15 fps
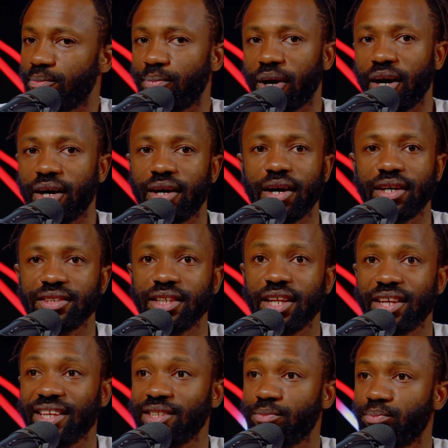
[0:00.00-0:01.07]
But,
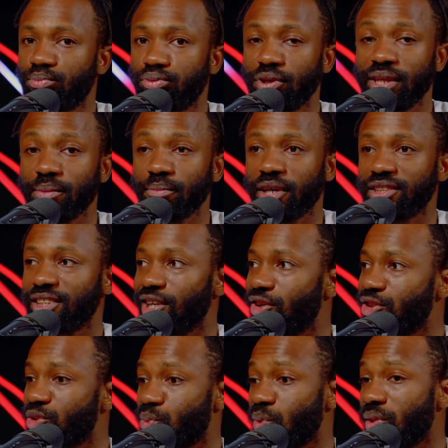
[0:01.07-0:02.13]
it's pretty much at
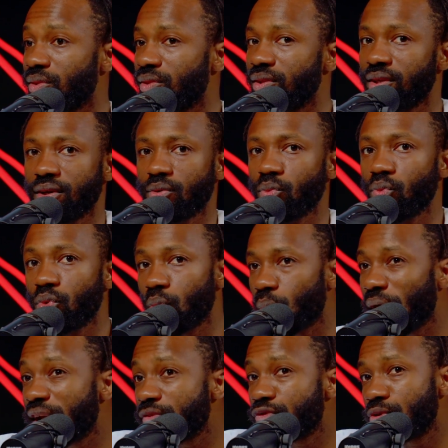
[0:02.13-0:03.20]
odds with the
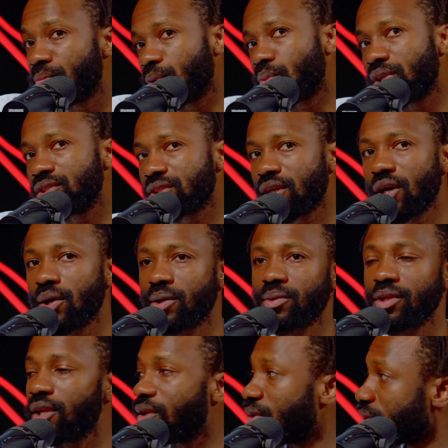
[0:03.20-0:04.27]
way Formula One's going.
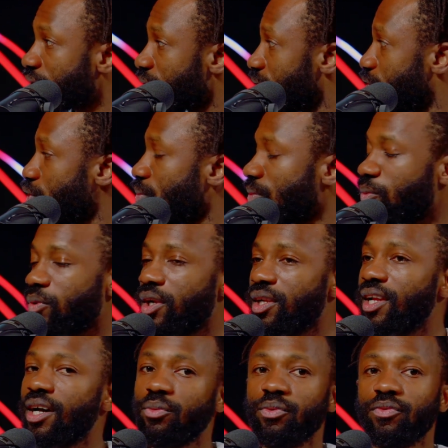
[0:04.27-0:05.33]
Look at Formula One
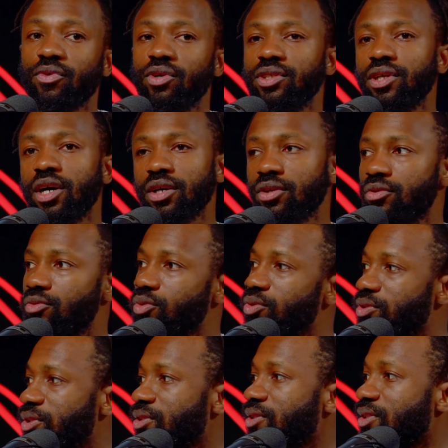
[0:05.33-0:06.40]
now. We've got younger
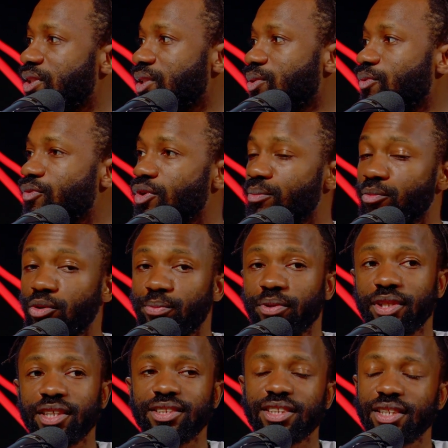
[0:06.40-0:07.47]
audiences. We've got more
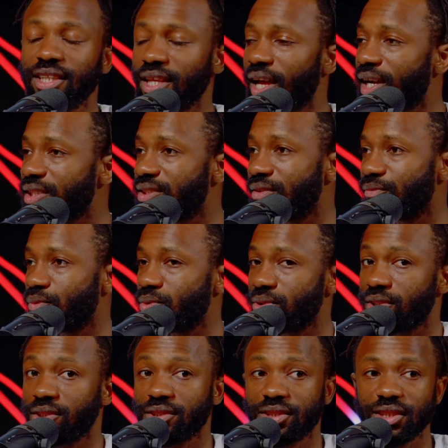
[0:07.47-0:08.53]
politically active
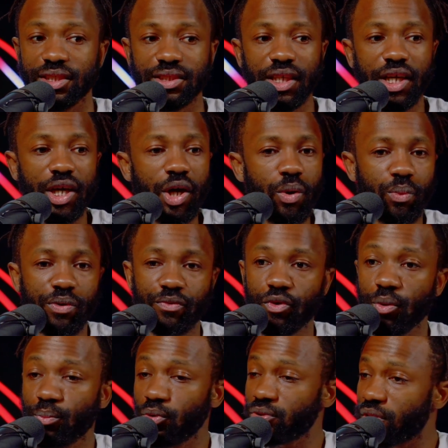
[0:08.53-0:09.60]
audiences. We've
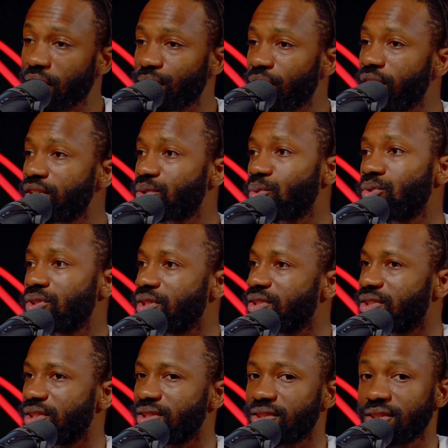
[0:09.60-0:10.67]
got more diverse
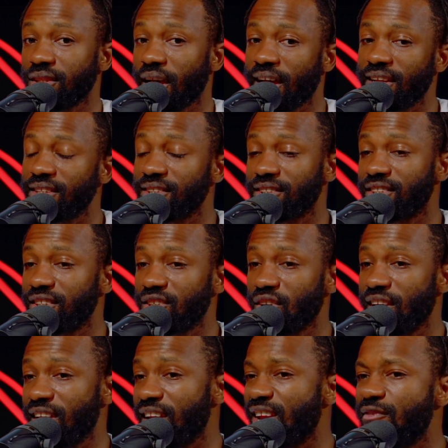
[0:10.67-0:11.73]
audiences. And
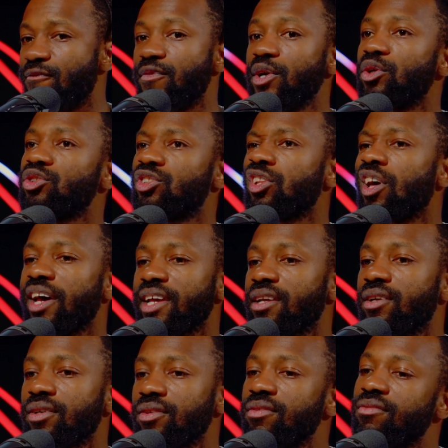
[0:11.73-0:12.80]
it feels
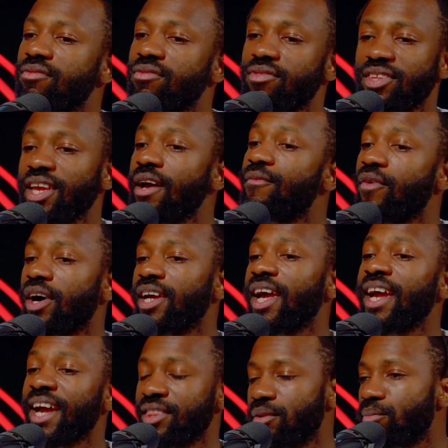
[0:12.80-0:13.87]
like the
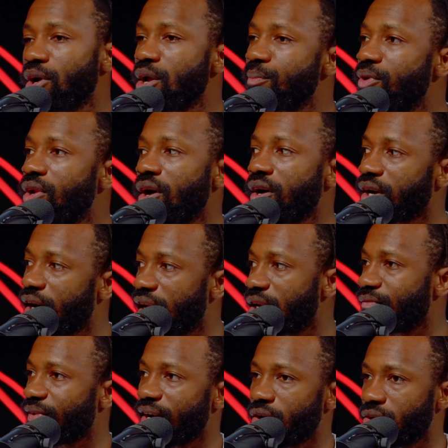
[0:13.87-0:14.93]
FIA at the moment are kind
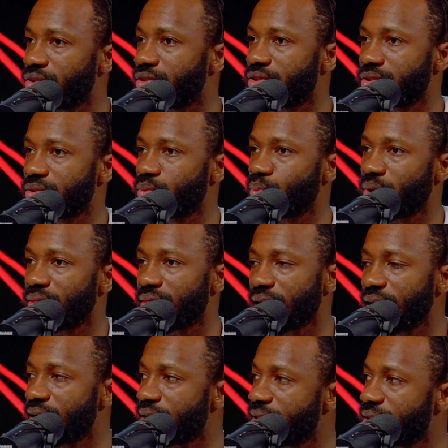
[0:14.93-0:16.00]
of at odds with
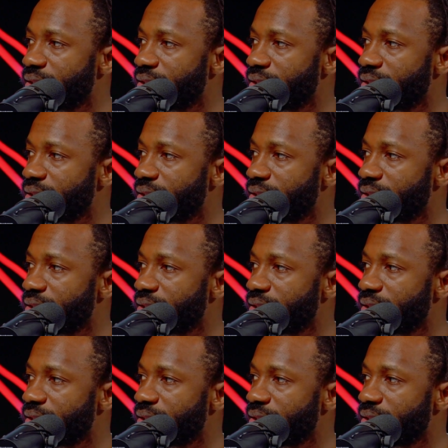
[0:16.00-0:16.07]
that.